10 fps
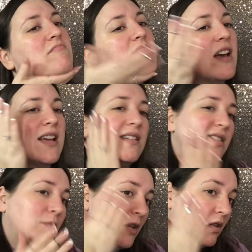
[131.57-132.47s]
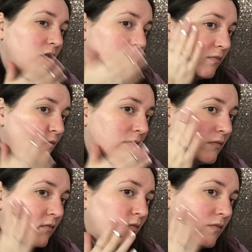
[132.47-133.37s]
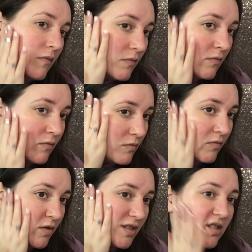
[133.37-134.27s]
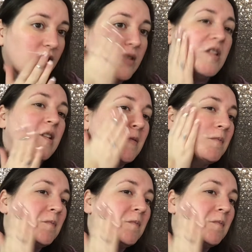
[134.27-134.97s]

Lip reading: guys smell, which is a good thing.